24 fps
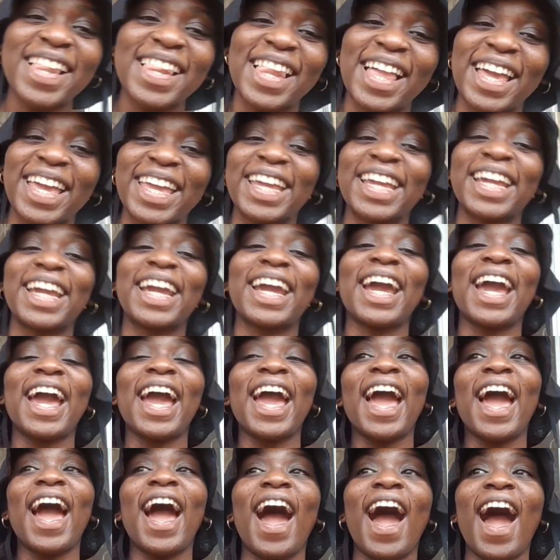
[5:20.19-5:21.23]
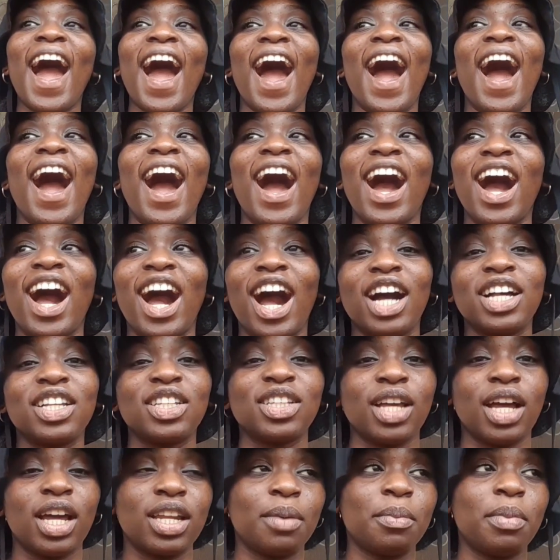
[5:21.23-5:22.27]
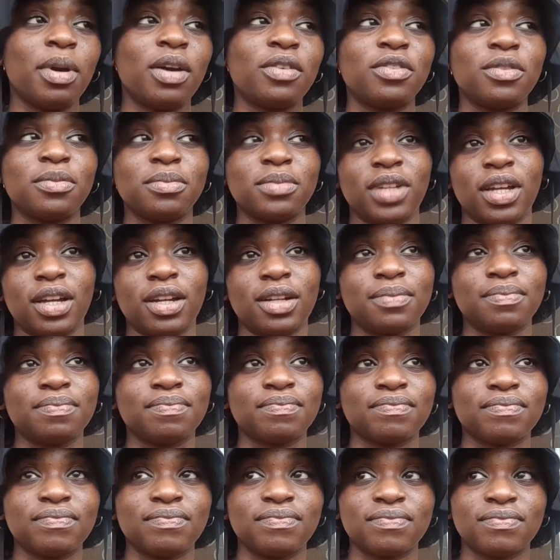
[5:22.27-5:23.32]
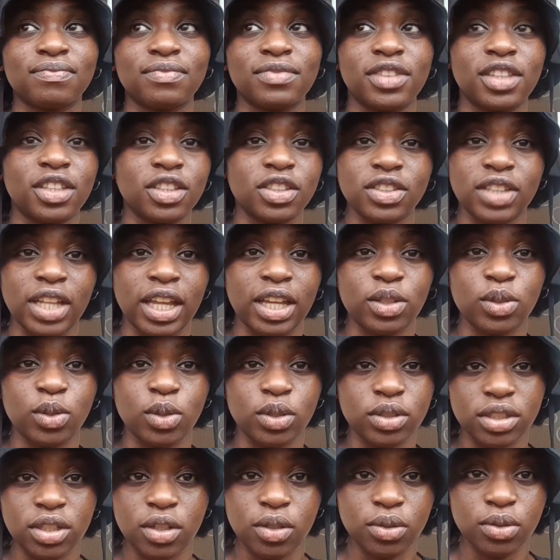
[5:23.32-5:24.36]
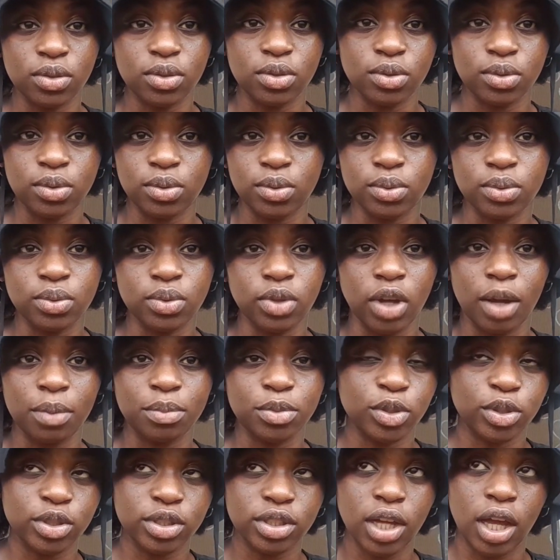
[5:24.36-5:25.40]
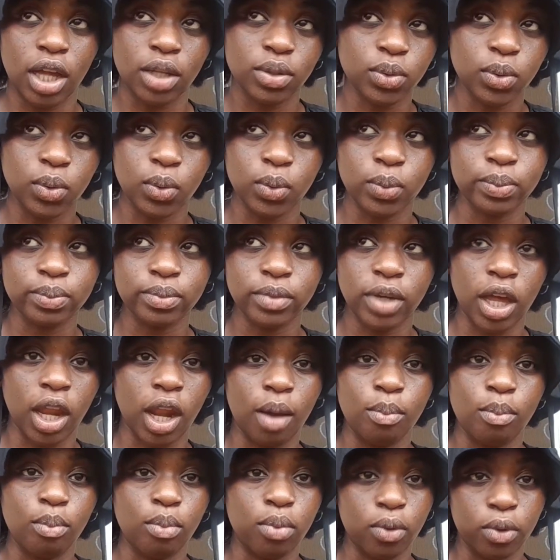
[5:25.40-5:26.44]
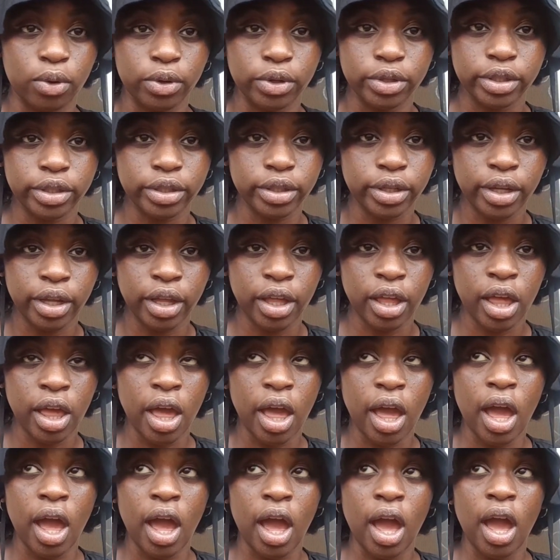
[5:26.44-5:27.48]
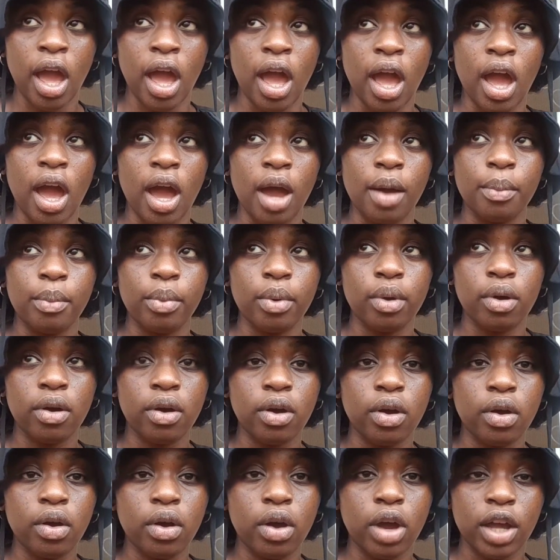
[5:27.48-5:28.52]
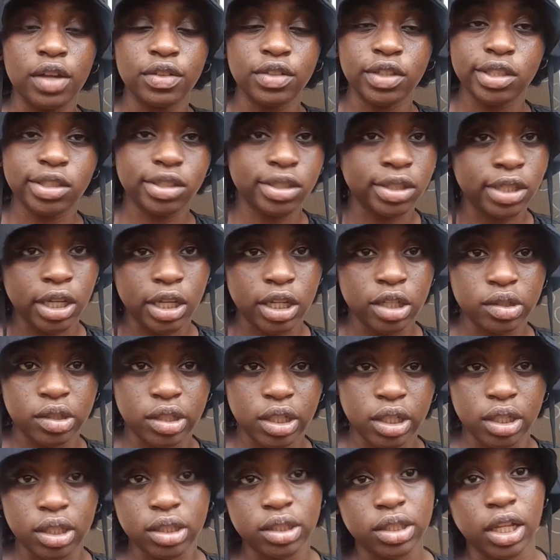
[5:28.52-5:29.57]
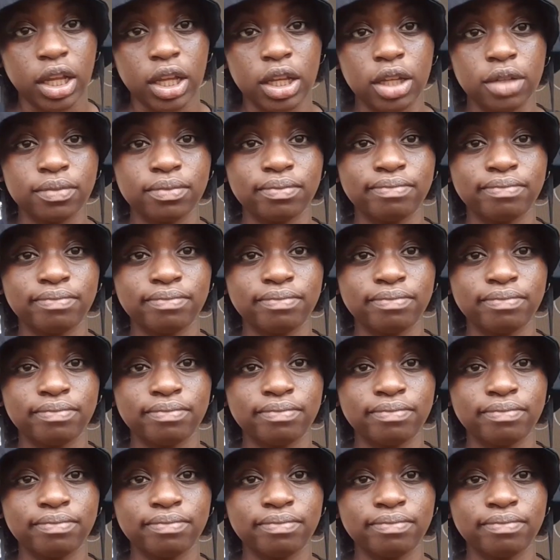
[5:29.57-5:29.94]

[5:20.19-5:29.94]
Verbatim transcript: like and apart from that there's like nothing else to do i'm just at home and i'm bored but i just decided to take it like